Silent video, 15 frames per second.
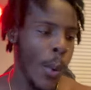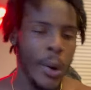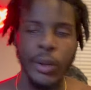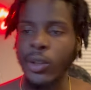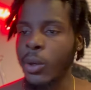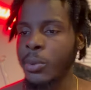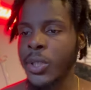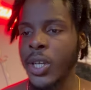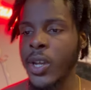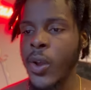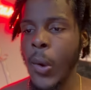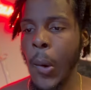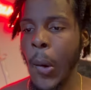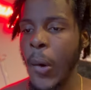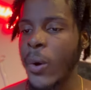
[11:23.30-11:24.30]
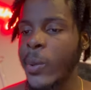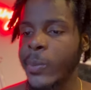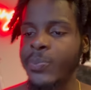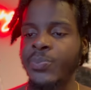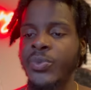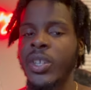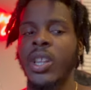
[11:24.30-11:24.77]
You know what I'm saying?
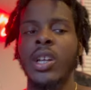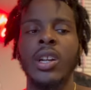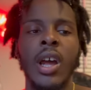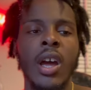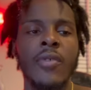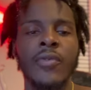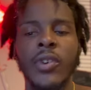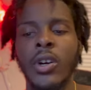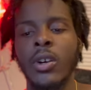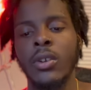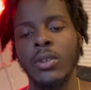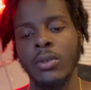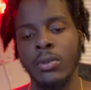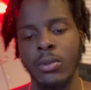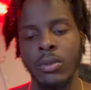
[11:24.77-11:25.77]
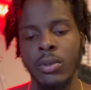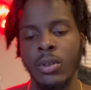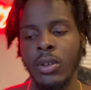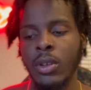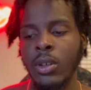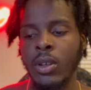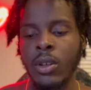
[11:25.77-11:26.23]
I let her have fun.
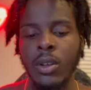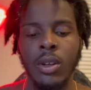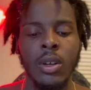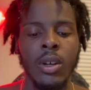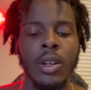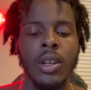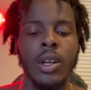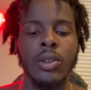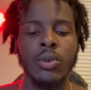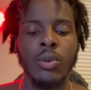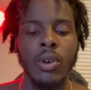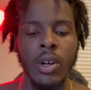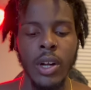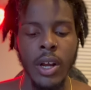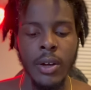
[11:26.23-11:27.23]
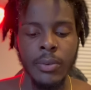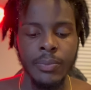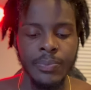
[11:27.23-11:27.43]
Let her do all that.